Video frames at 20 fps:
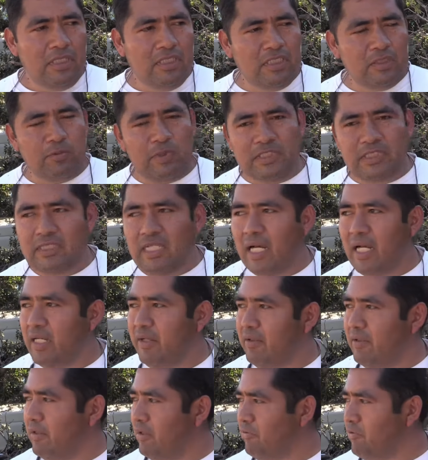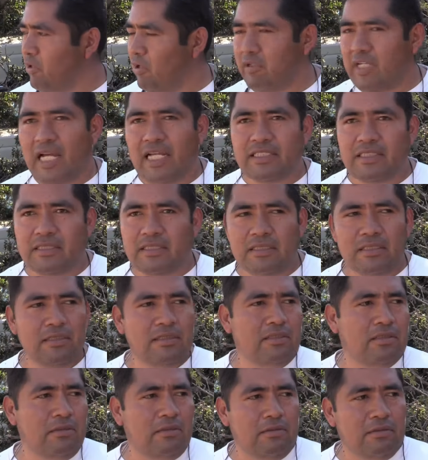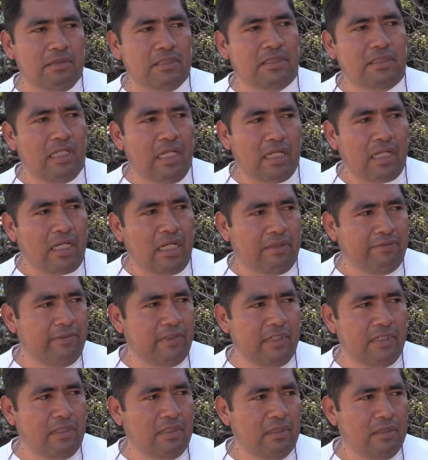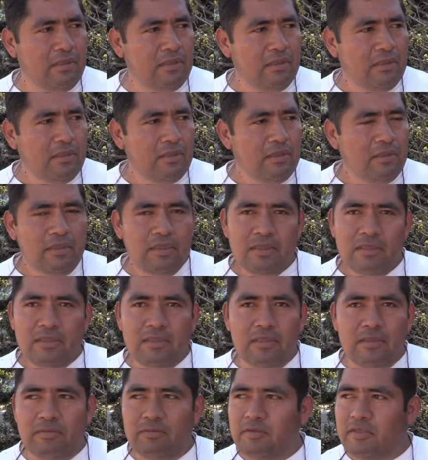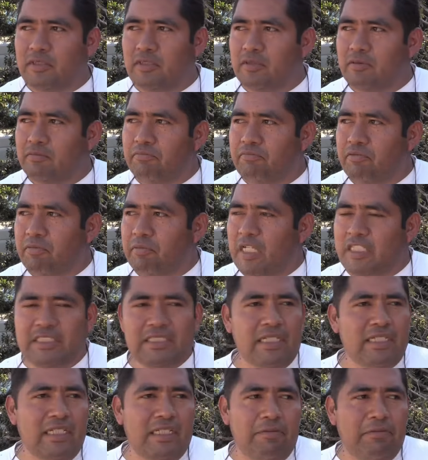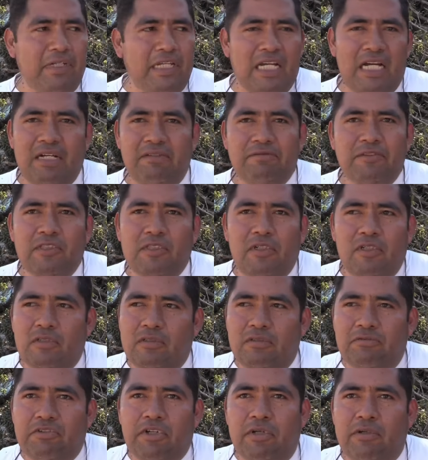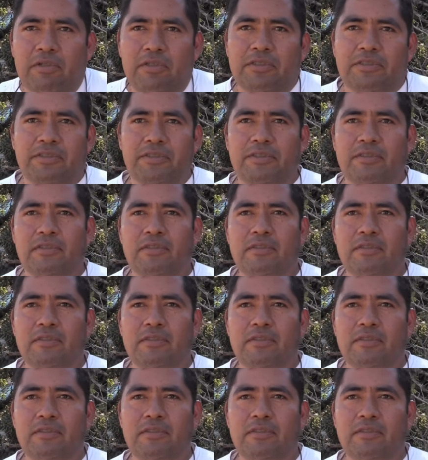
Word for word: This was not a road accident, so it's not covered. So, you know, basically we have no recourse.